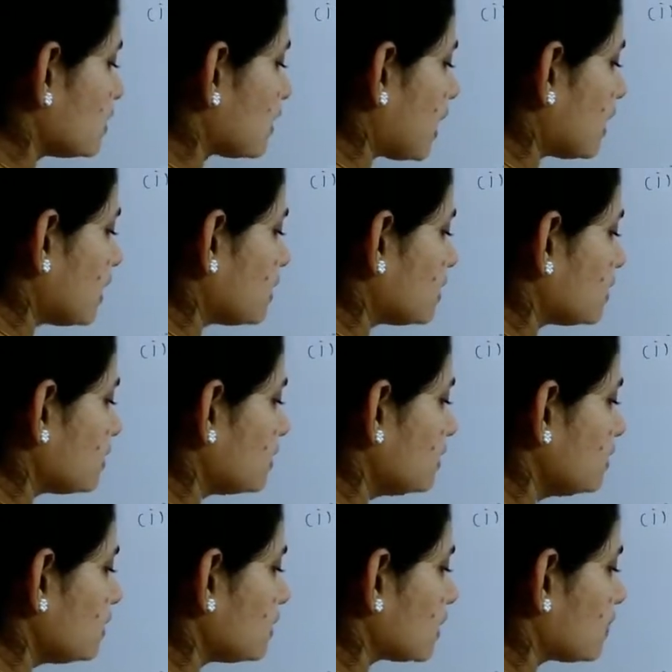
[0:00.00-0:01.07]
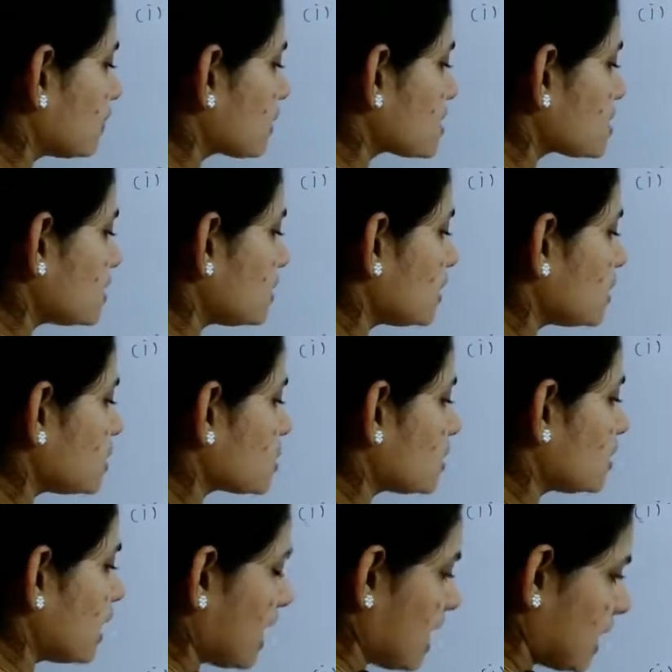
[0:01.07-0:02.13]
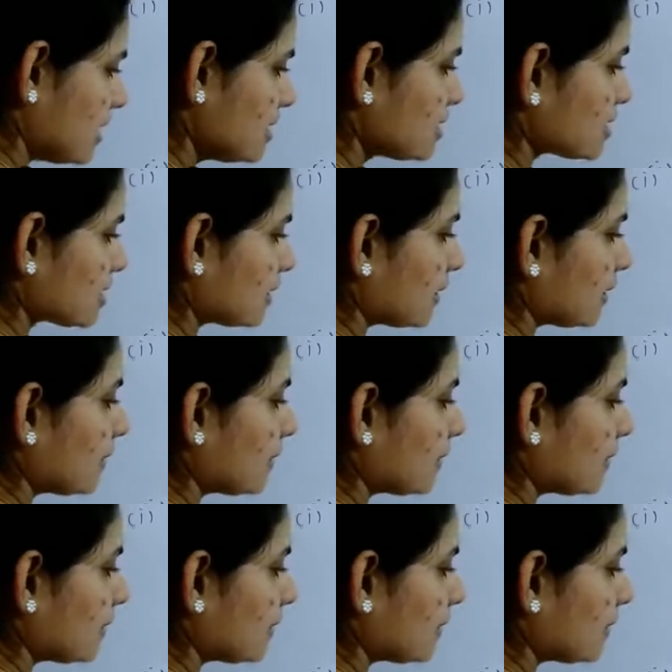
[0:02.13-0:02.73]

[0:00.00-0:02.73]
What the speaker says: write the representation as